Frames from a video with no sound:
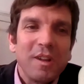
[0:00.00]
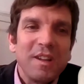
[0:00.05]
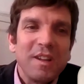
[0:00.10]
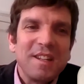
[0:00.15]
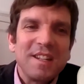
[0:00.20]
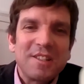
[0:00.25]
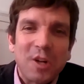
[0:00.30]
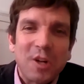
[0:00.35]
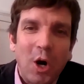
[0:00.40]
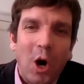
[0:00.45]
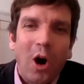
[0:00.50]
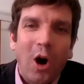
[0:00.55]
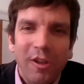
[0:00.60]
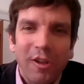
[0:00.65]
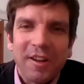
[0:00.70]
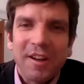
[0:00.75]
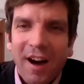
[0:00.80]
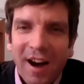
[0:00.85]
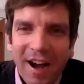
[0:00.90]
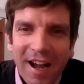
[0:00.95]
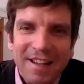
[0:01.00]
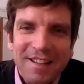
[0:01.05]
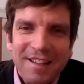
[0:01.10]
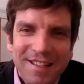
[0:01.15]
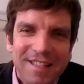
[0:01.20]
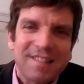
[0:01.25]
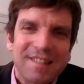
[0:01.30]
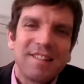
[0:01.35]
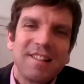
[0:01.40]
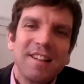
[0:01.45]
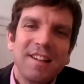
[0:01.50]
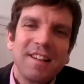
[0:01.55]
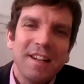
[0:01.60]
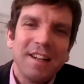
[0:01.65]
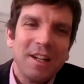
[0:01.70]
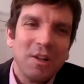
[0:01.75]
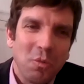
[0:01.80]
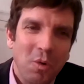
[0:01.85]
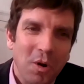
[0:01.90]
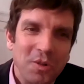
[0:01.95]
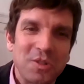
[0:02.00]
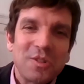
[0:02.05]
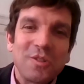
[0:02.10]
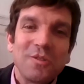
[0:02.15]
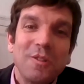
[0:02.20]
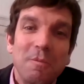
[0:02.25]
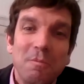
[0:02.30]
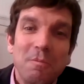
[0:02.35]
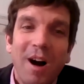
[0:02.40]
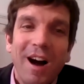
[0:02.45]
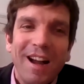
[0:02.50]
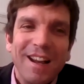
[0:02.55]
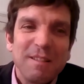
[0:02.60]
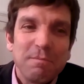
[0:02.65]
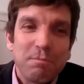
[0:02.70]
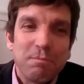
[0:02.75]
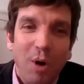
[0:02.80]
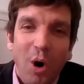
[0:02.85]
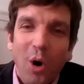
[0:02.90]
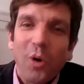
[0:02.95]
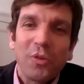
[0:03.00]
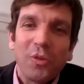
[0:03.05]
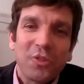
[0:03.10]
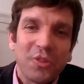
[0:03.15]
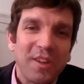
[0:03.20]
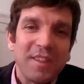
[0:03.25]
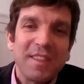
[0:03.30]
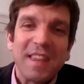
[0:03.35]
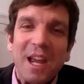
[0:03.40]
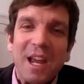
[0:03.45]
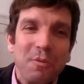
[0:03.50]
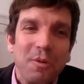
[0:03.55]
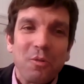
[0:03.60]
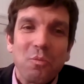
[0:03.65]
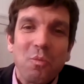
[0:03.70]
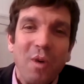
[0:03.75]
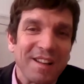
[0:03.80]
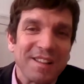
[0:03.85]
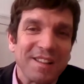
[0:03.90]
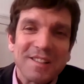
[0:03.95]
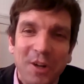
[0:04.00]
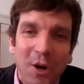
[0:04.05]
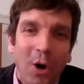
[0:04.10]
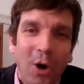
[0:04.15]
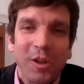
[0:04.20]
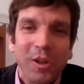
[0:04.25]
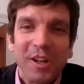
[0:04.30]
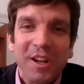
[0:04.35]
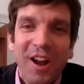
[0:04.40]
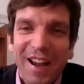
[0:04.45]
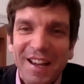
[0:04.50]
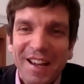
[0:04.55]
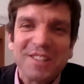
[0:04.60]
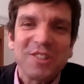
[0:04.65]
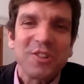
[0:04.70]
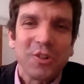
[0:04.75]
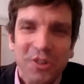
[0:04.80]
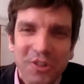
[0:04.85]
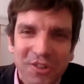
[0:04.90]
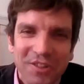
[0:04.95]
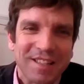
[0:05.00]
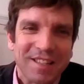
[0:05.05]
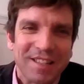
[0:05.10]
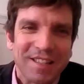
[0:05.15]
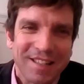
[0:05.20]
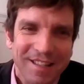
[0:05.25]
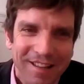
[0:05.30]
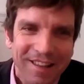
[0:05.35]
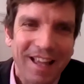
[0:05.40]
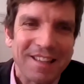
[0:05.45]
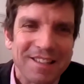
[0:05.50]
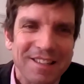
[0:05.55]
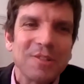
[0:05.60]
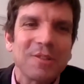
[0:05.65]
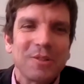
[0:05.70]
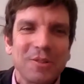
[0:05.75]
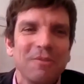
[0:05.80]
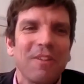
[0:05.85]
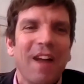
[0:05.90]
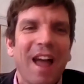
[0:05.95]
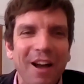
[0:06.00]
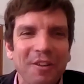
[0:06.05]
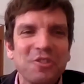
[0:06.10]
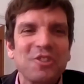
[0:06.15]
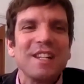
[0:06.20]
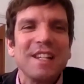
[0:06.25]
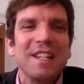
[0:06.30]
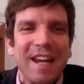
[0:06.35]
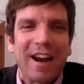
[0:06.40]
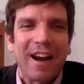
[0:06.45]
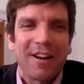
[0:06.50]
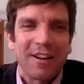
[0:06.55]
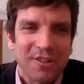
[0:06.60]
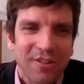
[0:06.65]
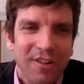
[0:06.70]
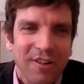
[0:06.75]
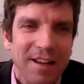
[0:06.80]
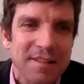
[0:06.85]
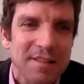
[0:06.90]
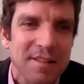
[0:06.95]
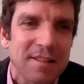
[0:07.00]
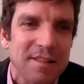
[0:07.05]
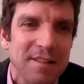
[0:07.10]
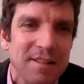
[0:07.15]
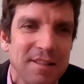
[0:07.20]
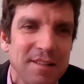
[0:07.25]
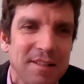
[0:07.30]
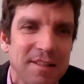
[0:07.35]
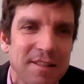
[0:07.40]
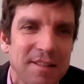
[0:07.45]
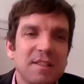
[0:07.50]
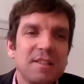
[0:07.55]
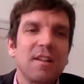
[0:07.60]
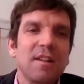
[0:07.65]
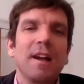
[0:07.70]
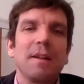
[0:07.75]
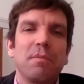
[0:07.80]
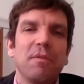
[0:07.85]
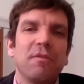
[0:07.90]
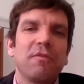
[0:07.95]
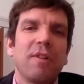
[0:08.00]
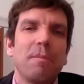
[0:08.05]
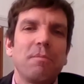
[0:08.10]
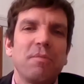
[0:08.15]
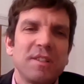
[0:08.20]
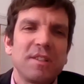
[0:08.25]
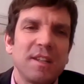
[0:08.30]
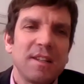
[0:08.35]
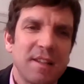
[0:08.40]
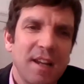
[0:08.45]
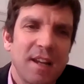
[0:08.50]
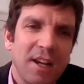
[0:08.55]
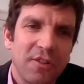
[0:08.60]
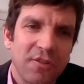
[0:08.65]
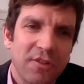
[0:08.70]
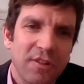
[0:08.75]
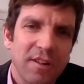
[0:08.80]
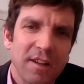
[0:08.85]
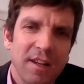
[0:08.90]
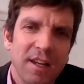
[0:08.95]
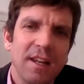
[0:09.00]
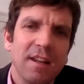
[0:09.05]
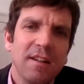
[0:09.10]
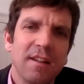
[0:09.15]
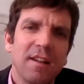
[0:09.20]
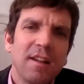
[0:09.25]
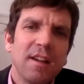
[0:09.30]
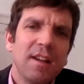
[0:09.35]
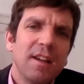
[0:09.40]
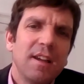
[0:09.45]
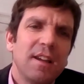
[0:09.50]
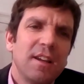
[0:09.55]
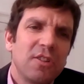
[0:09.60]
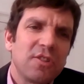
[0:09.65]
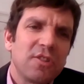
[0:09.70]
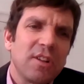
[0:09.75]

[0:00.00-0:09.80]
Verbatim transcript: Poland is colonized. It was to remind Poles that they were once colonizers. That's sort of how she characterizes this type of representation in